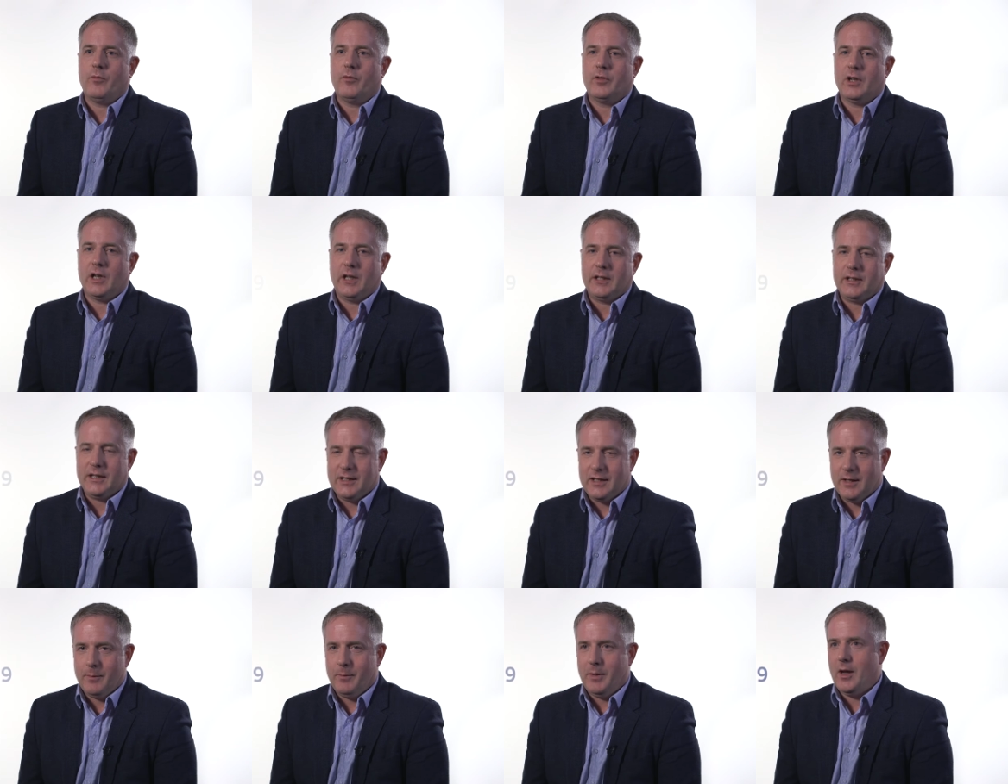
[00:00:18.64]
like
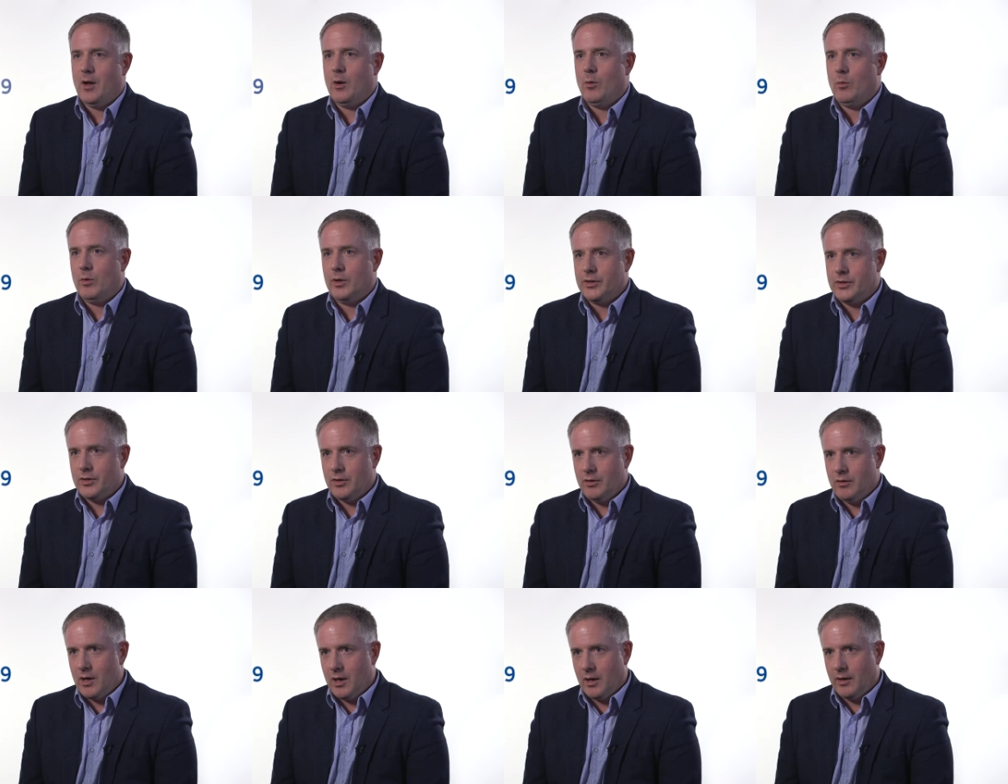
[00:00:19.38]
DCB
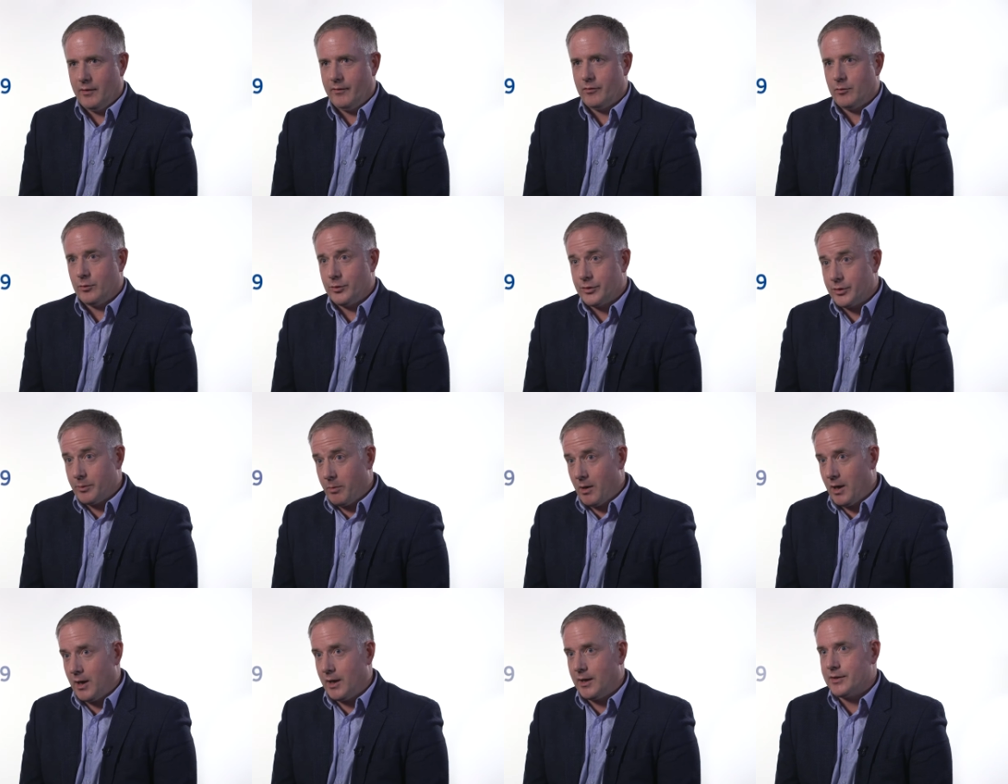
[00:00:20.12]
0129 for all
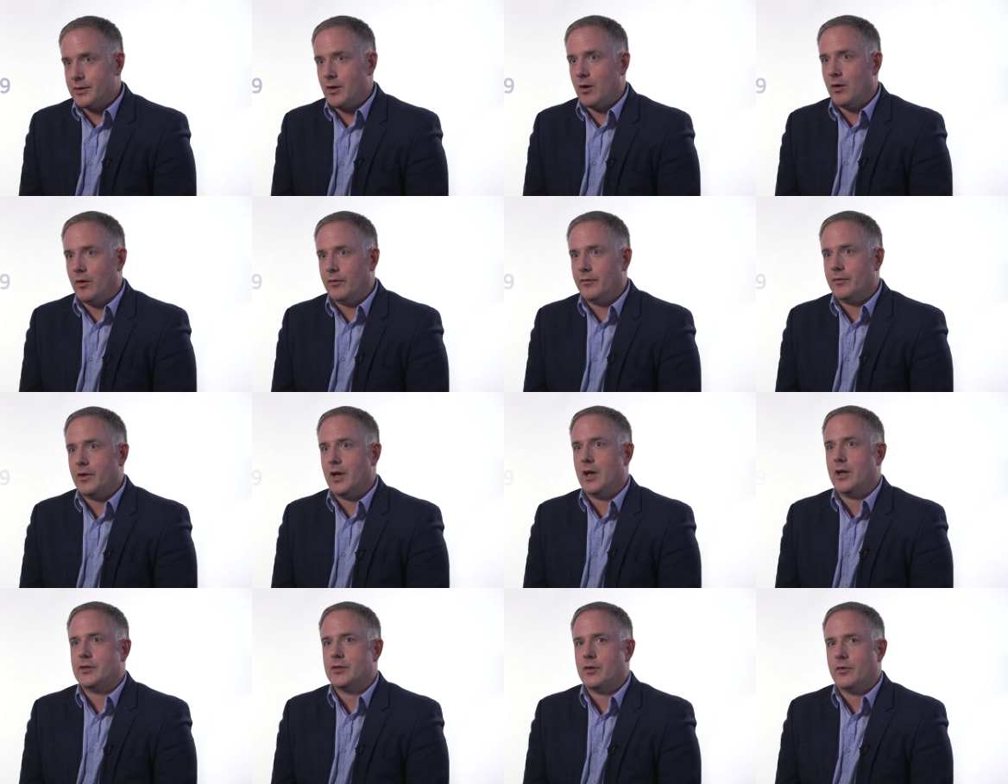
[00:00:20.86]
suppliers of
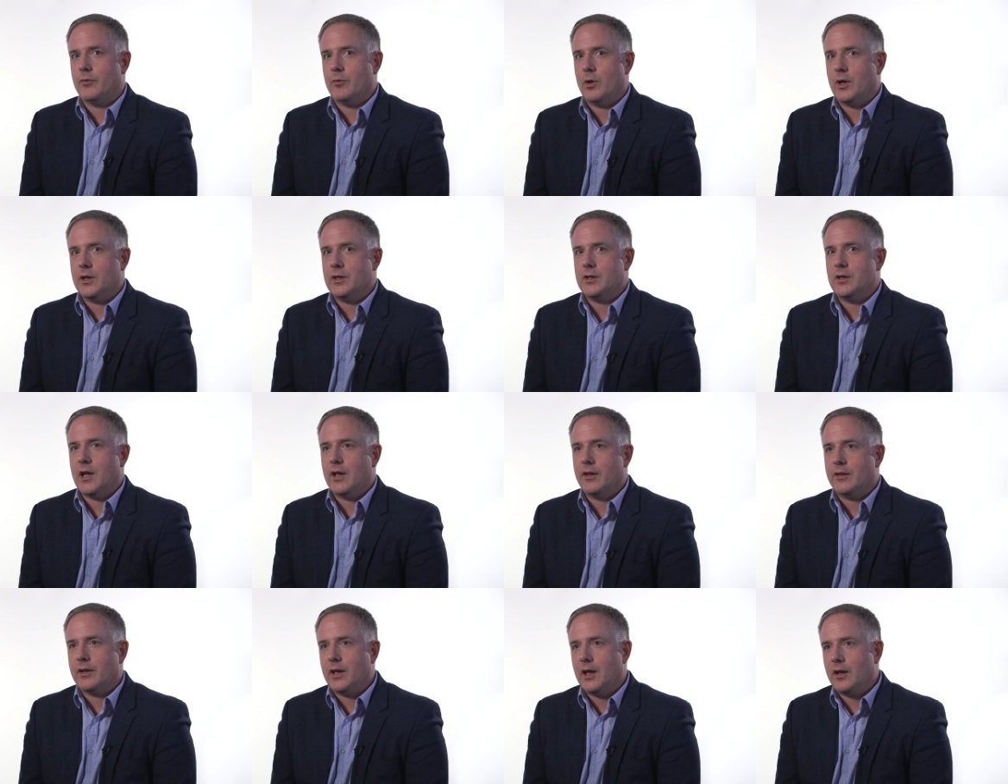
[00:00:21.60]
software into
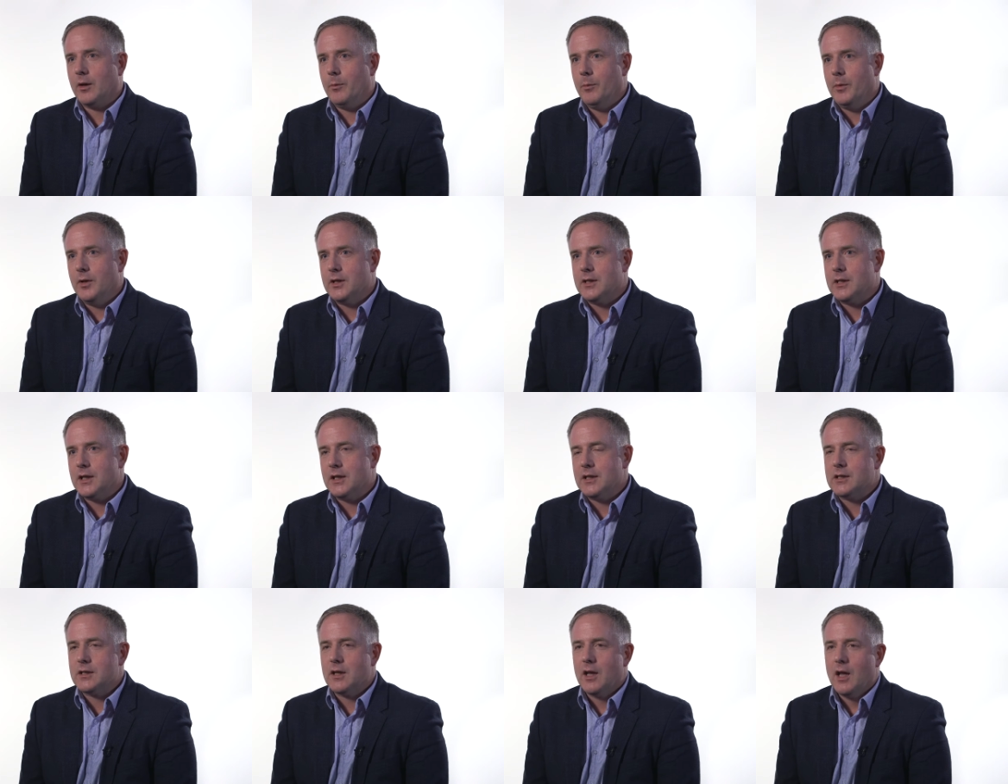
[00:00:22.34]
healthcare
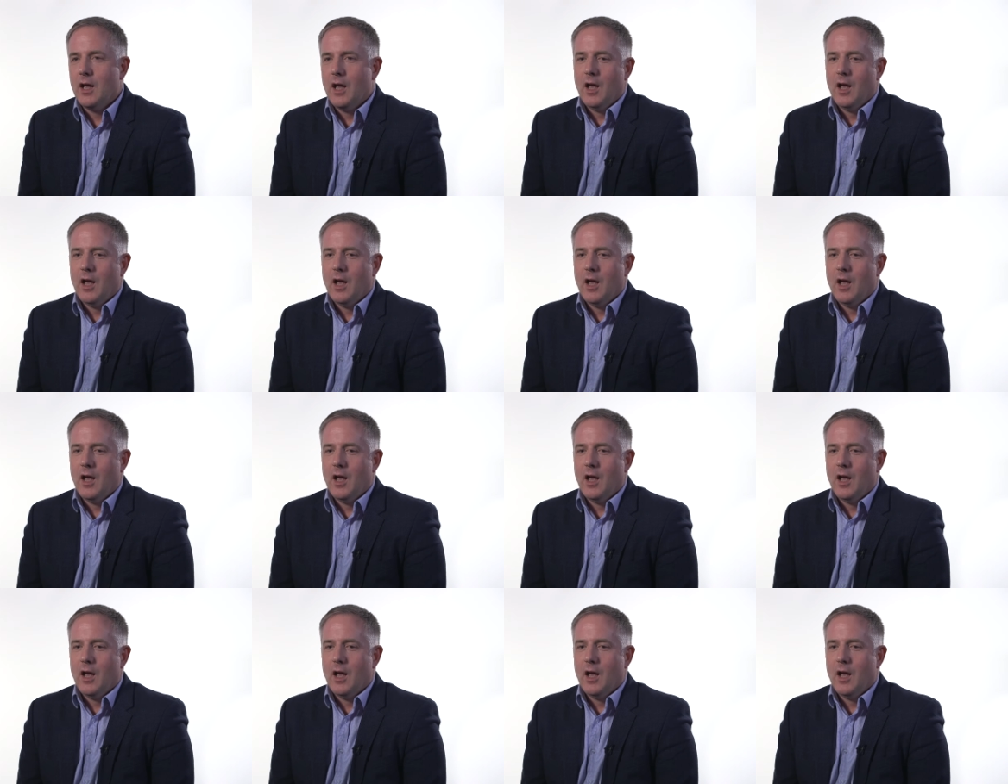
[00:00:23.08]
communities.